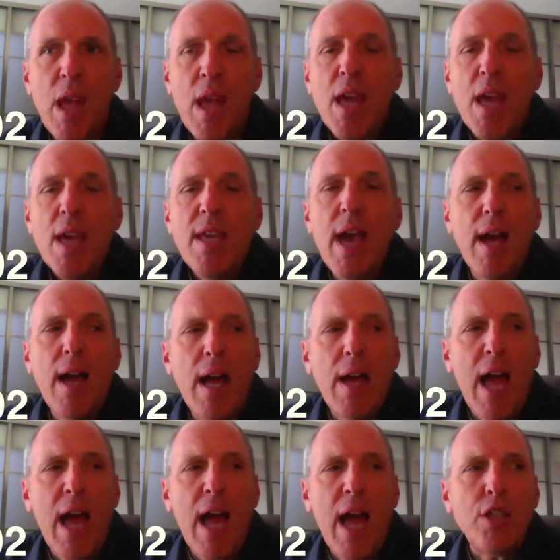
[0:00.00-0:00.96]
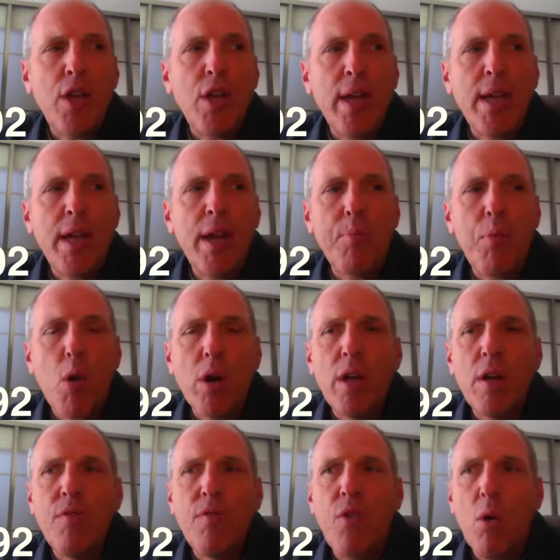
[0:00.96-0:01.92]
Yeah, actually, I ended up
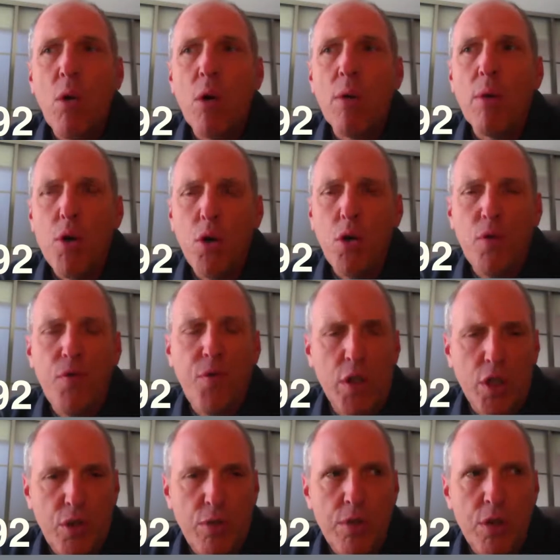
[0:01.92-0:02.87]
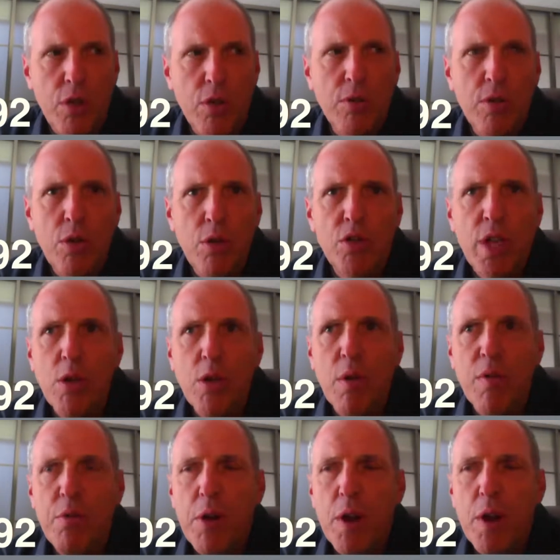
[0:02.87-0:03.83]
working for Move, which you said you
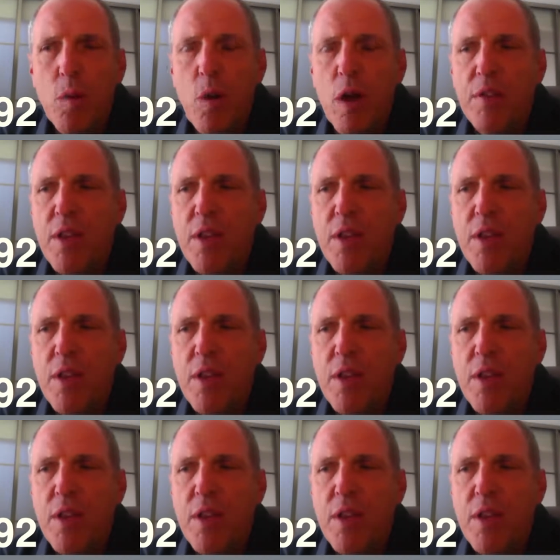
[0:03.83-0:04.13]
were familiar with.